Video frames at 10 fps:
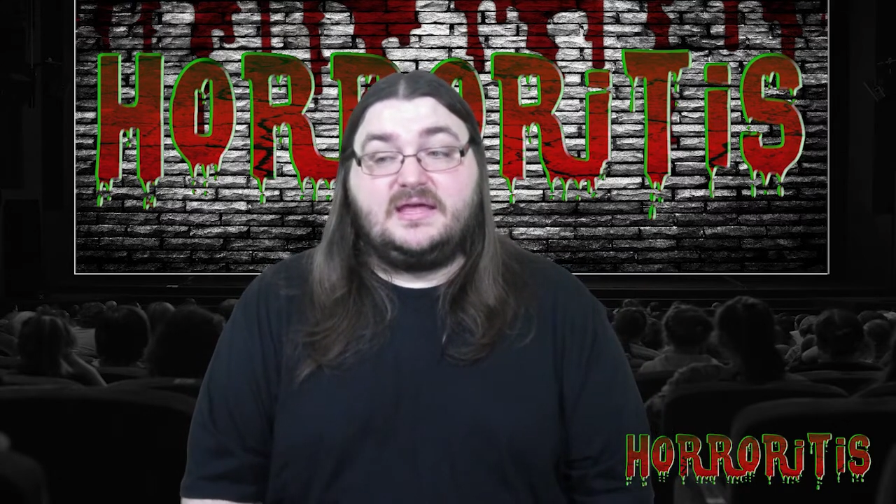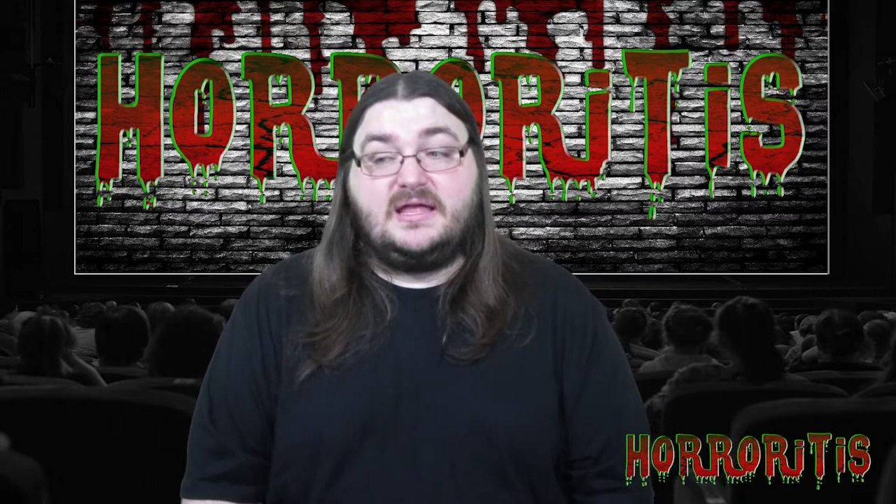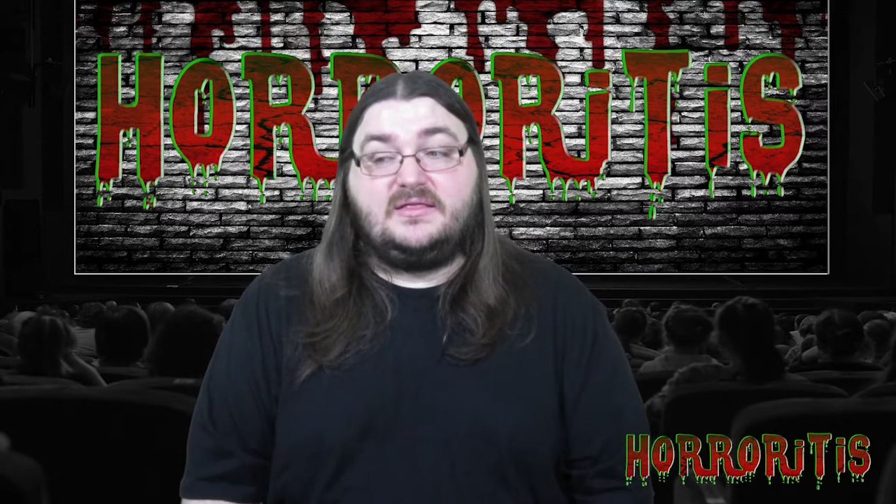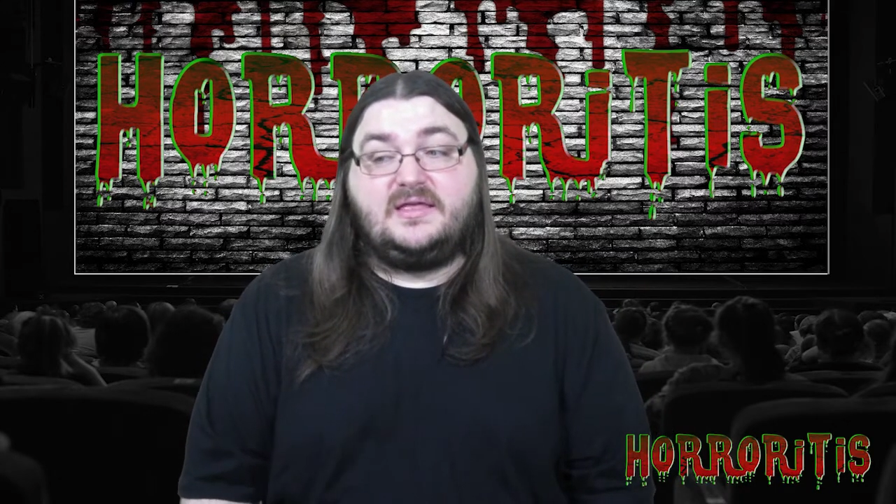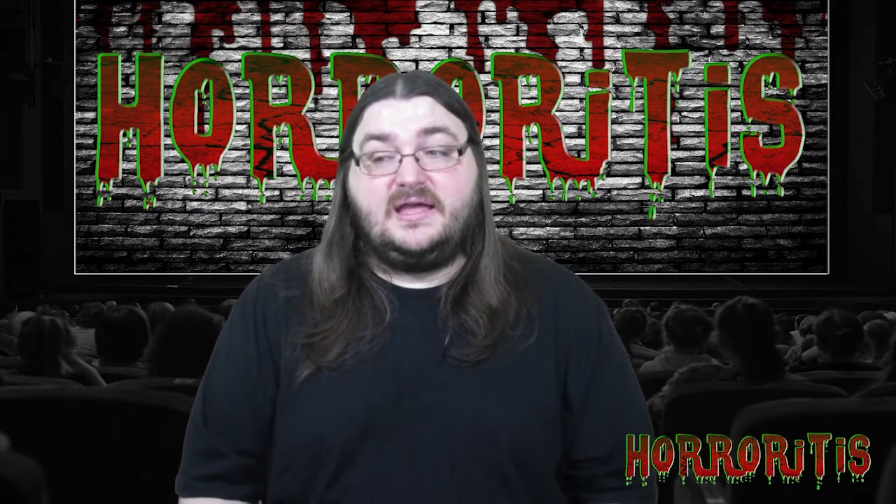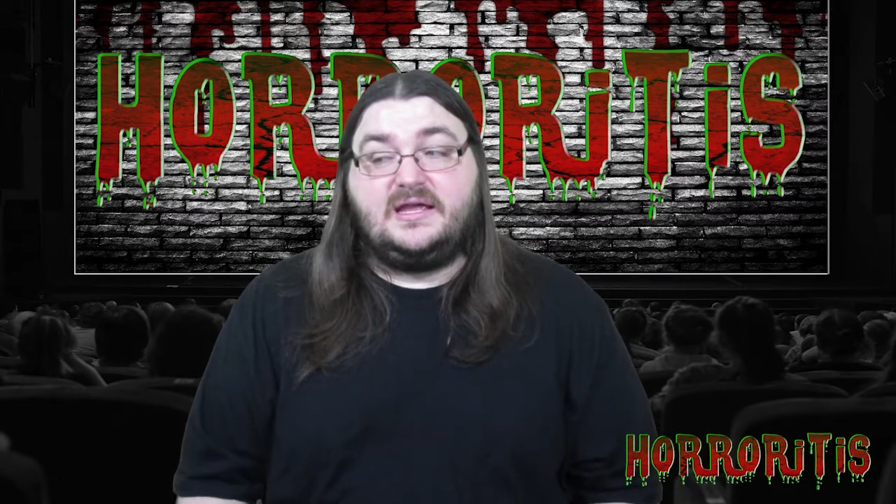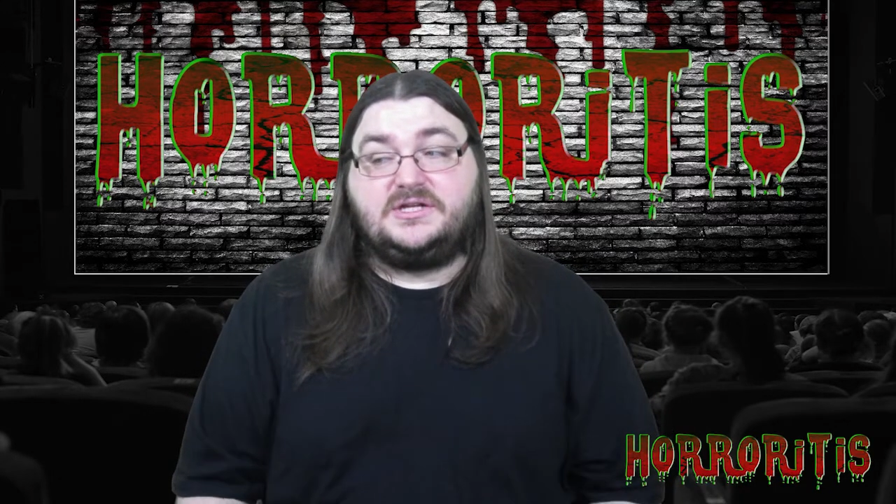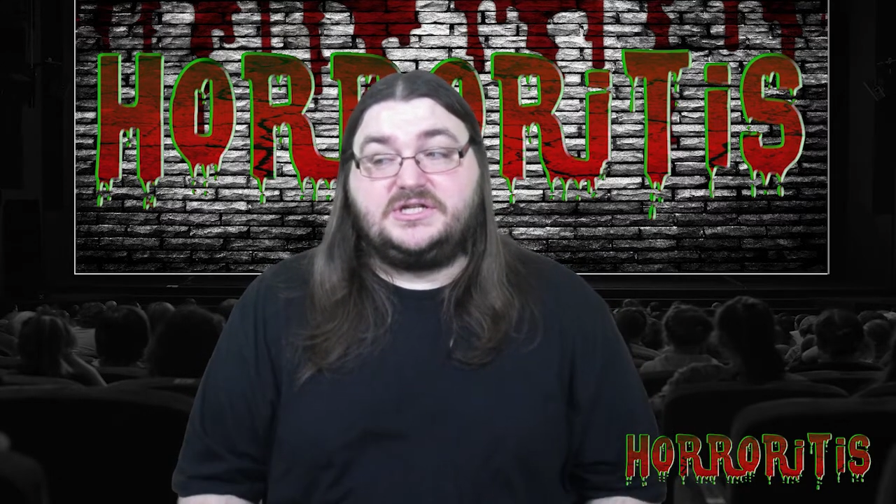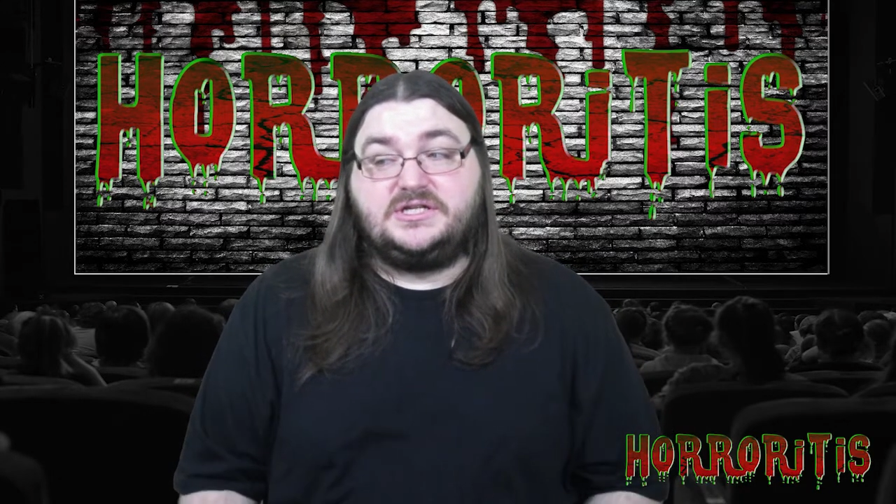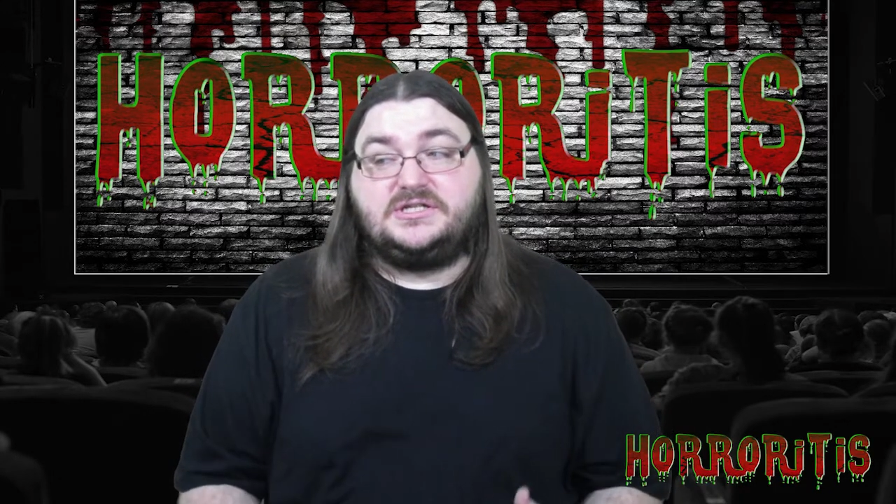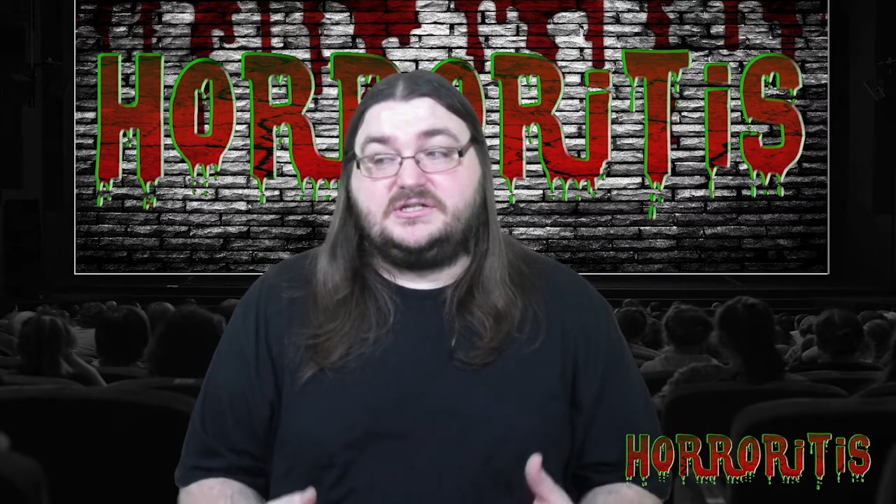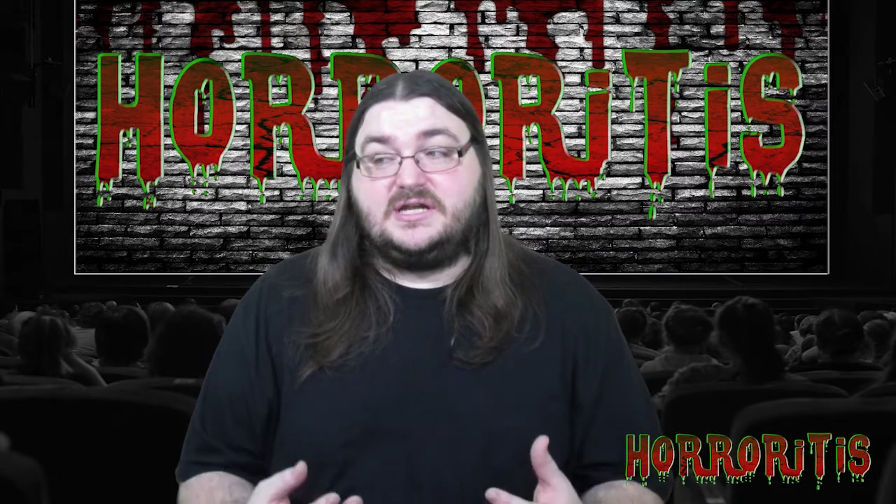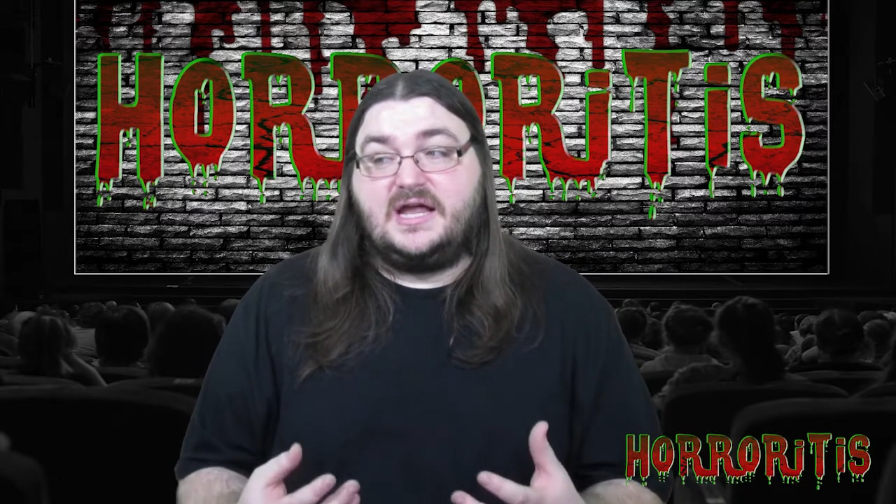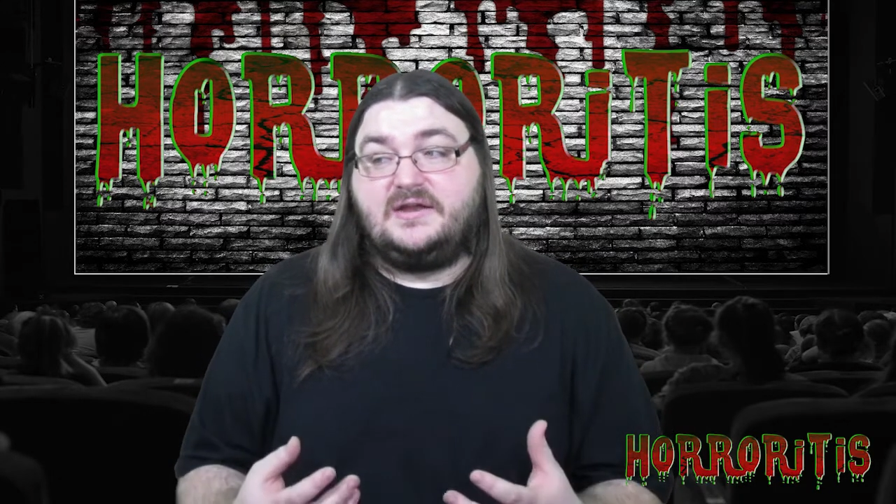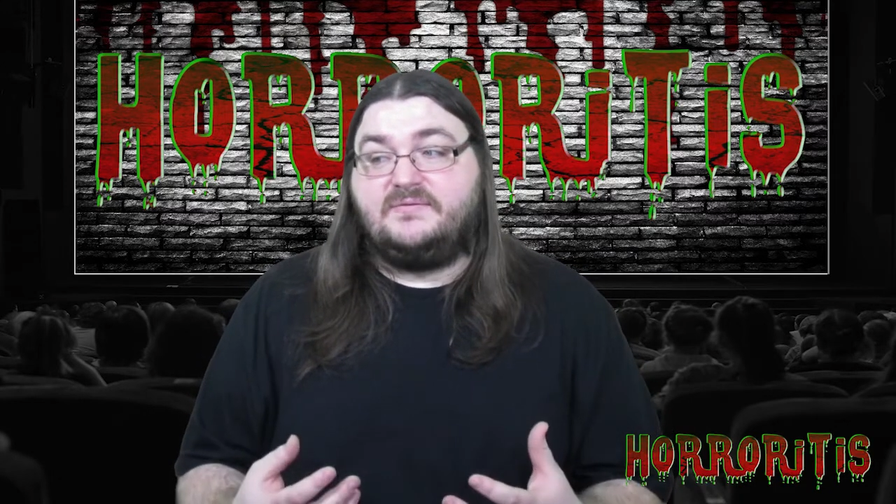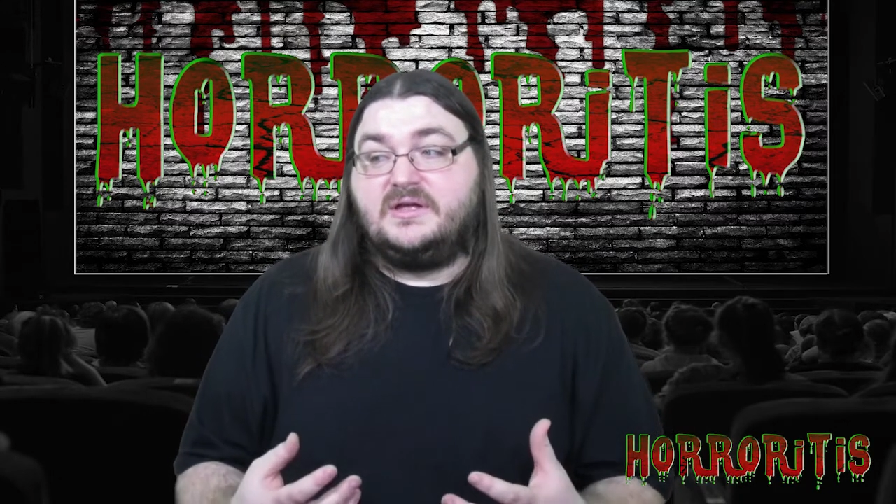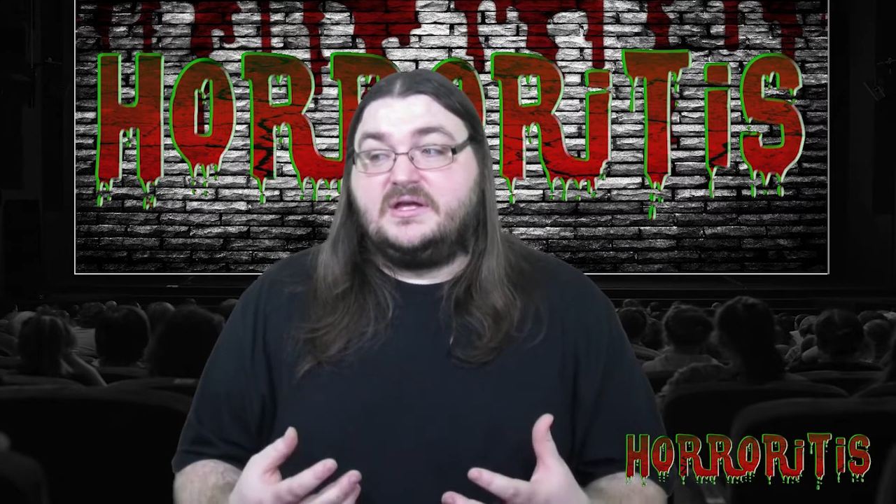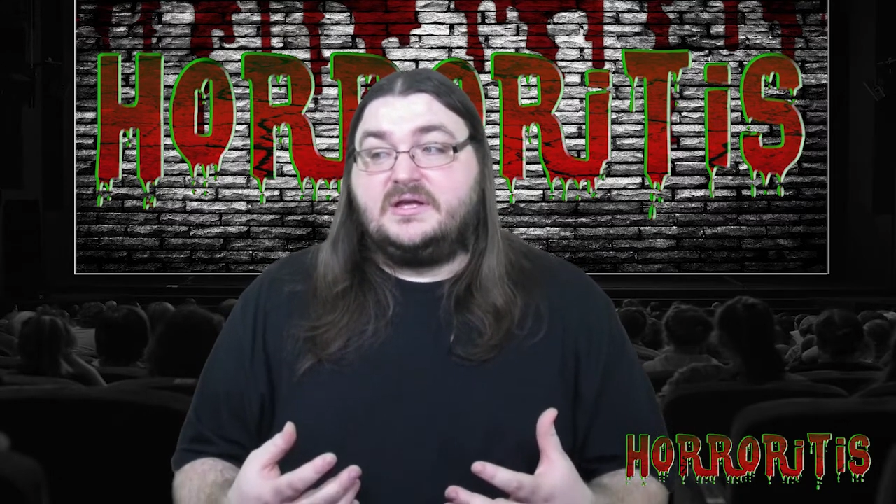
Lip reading: then she kind of